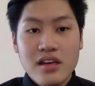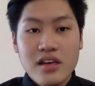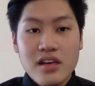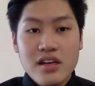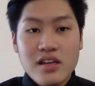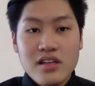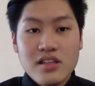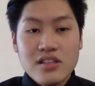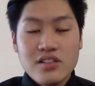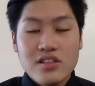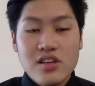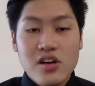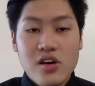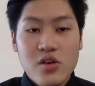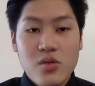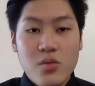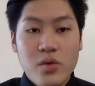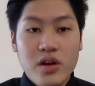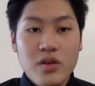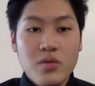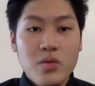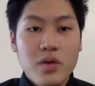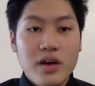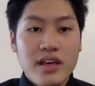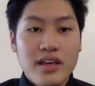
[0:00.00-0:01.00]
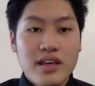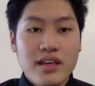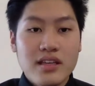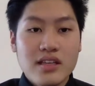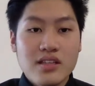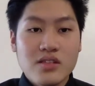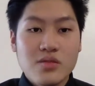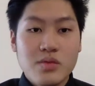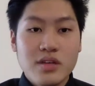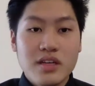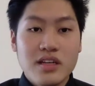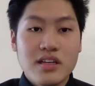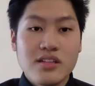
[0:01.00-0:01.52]
So one way is
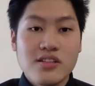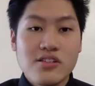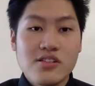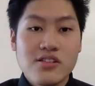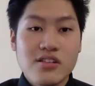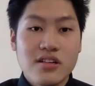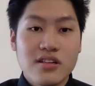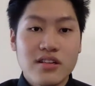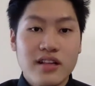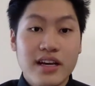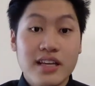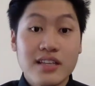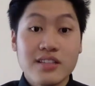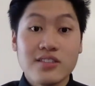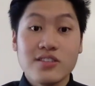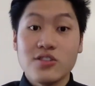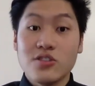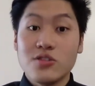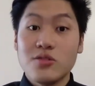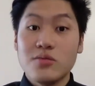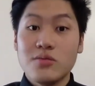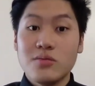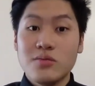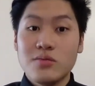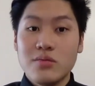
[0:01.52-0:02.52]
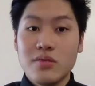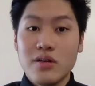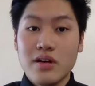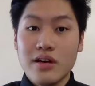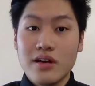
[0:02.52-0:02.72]
we can utilize Zoom